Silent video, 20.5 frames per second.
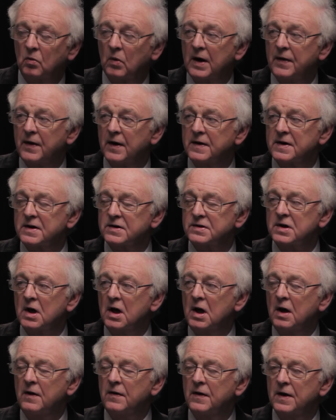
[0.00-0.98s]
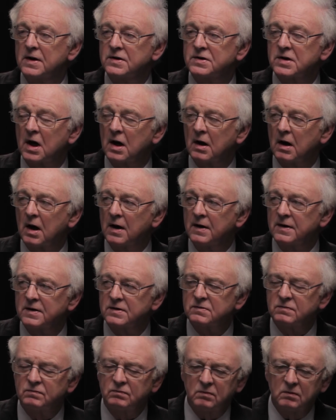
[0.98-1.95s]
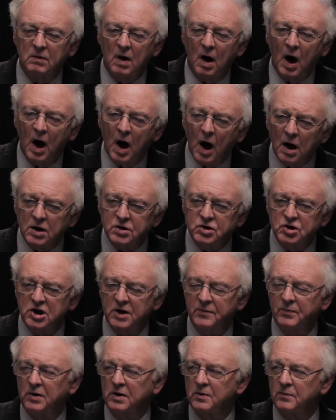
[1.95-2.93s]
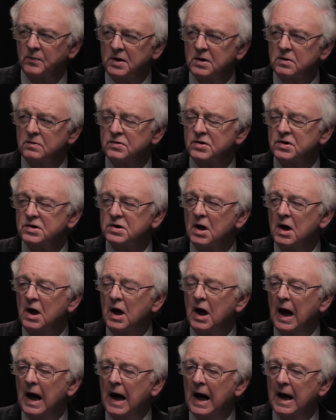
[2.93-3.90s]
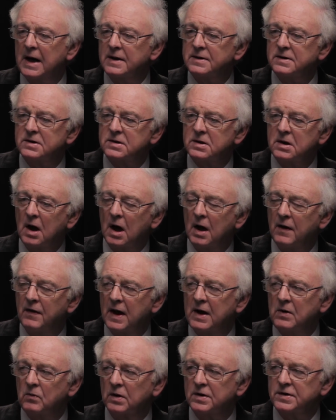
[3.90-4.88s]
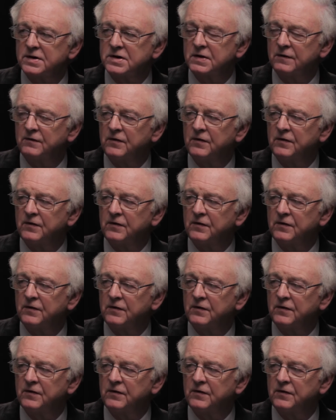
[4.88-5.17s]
whether there's hardship and abuse, and they want to